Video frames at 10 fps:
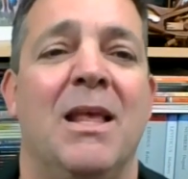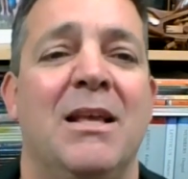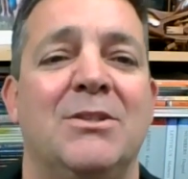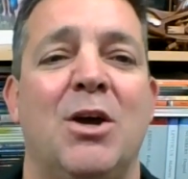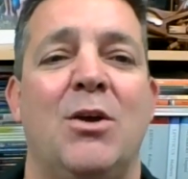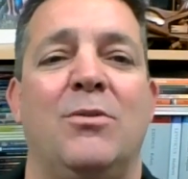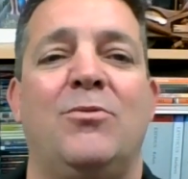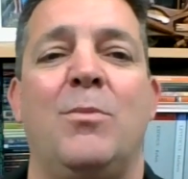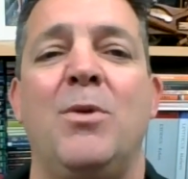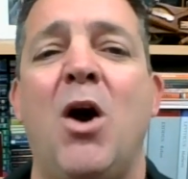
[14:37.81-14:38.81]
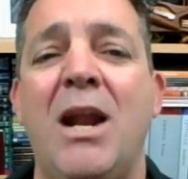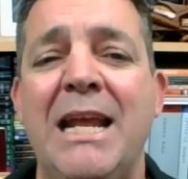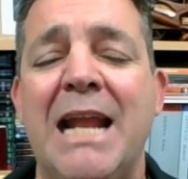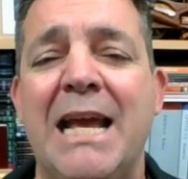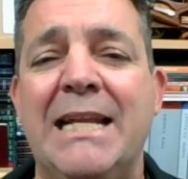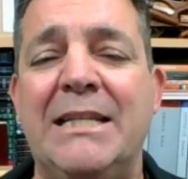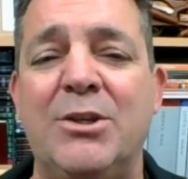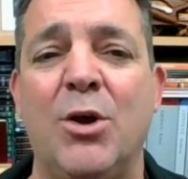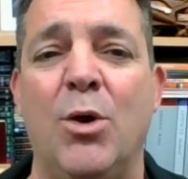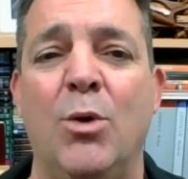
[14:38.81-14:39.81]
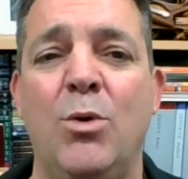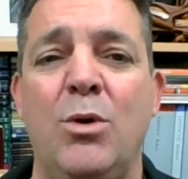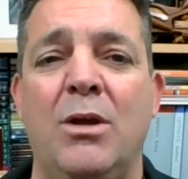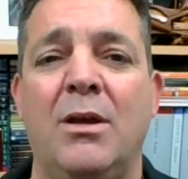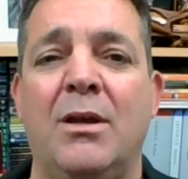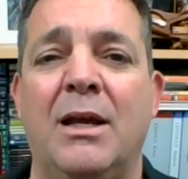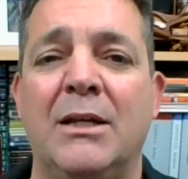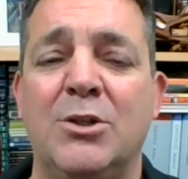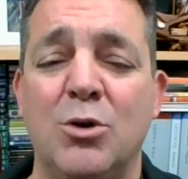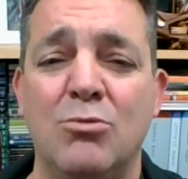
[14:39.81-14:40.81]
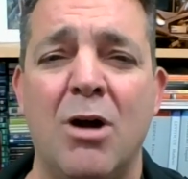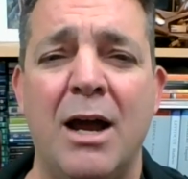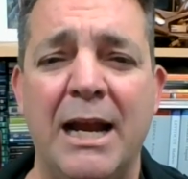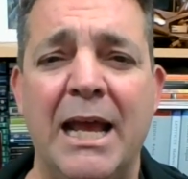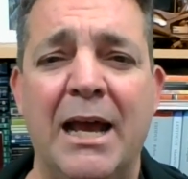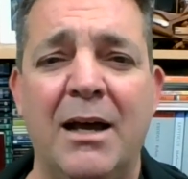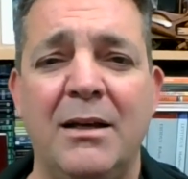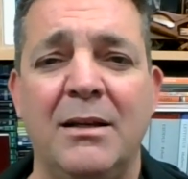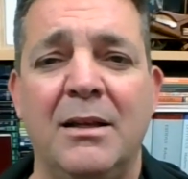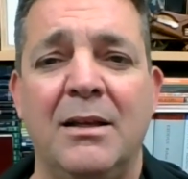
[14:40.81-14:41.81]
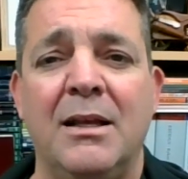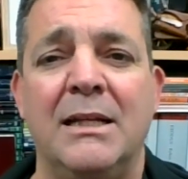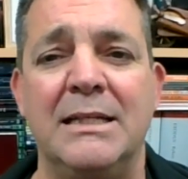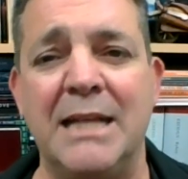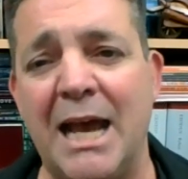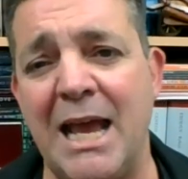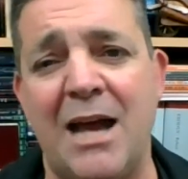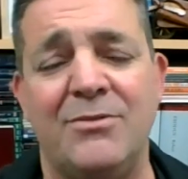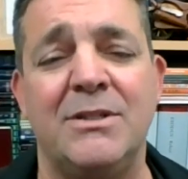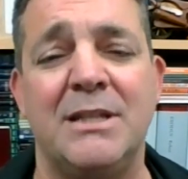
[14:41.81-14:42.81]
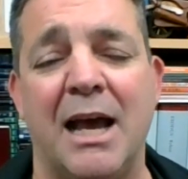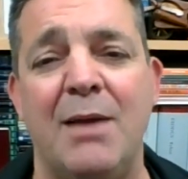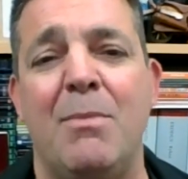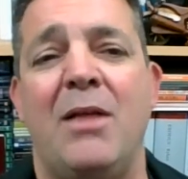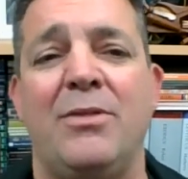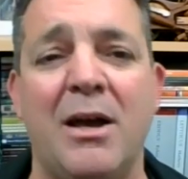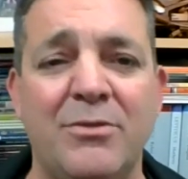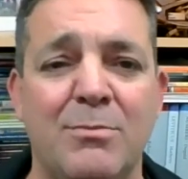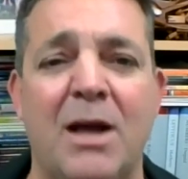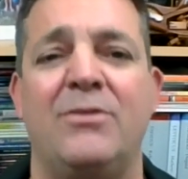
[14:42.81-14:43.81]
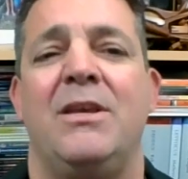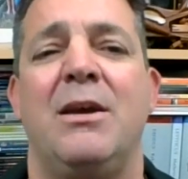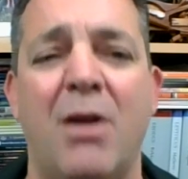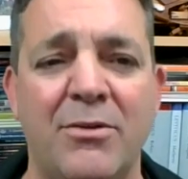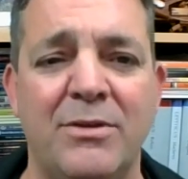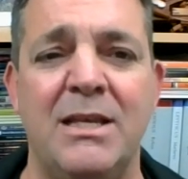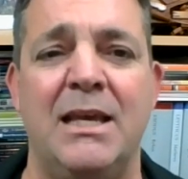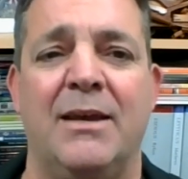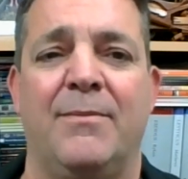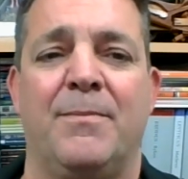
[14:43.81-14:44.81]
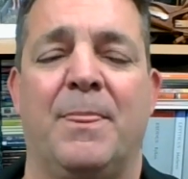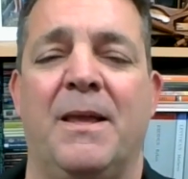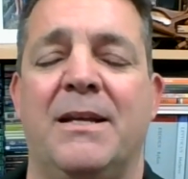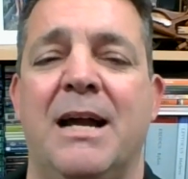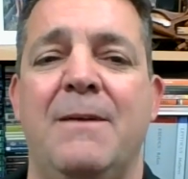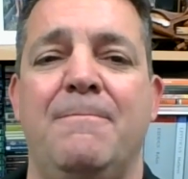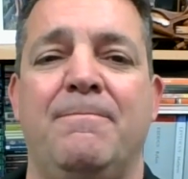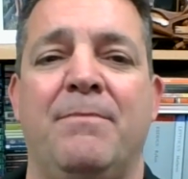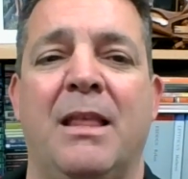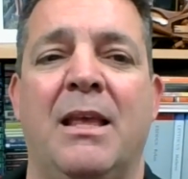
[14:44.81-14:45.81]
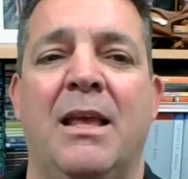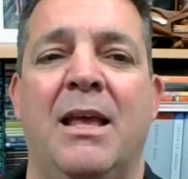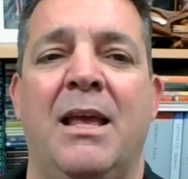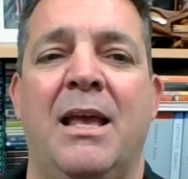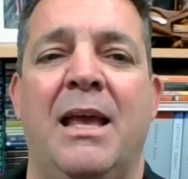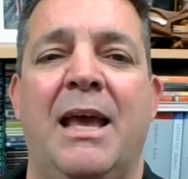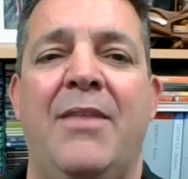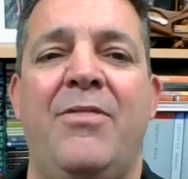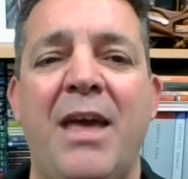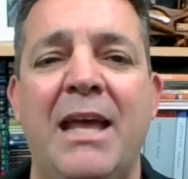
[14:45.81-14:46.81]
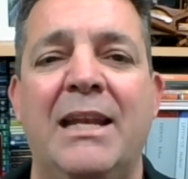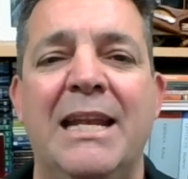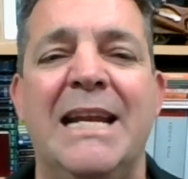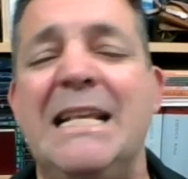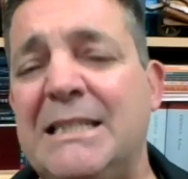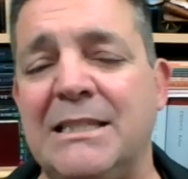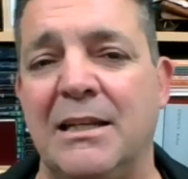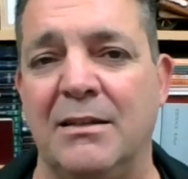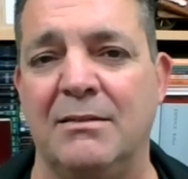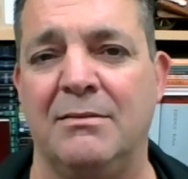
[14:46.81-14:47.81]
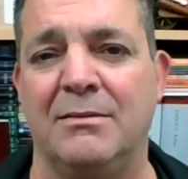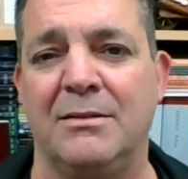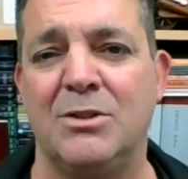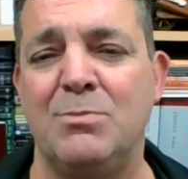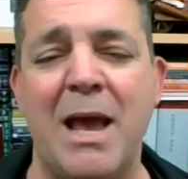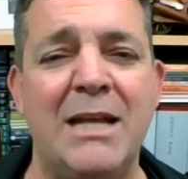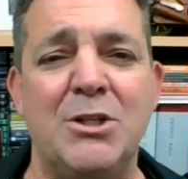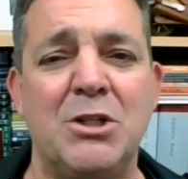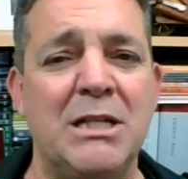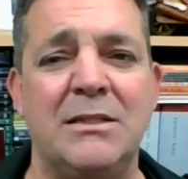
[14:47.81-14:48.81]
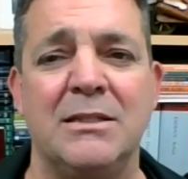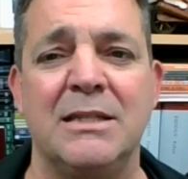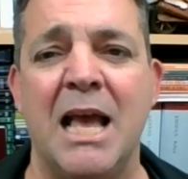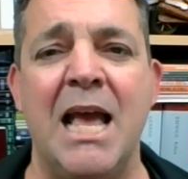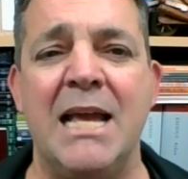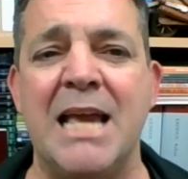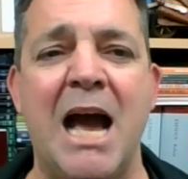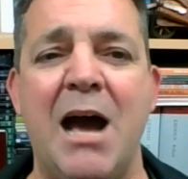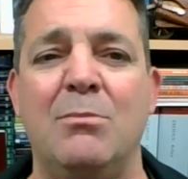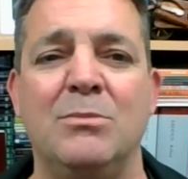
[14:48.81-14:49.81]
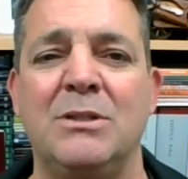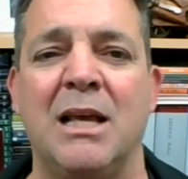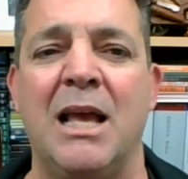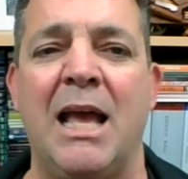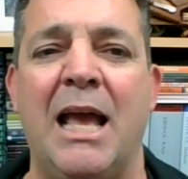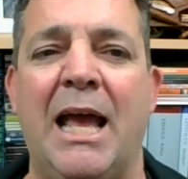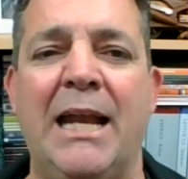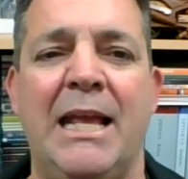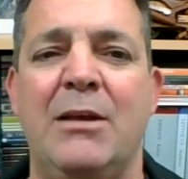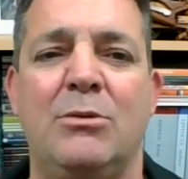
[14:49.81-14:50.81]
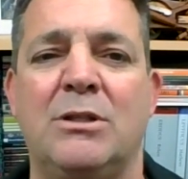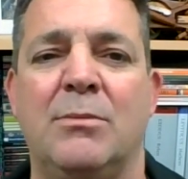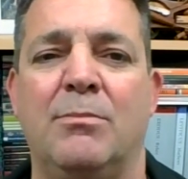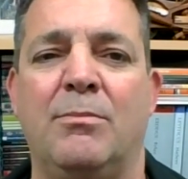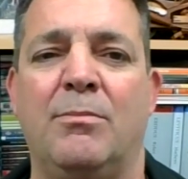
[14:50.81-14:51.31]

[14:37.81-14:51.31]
So from 1982 until right now, day after day, month after month, year after year, okay? And then in an instant, this man, Jesus, comes and heals him.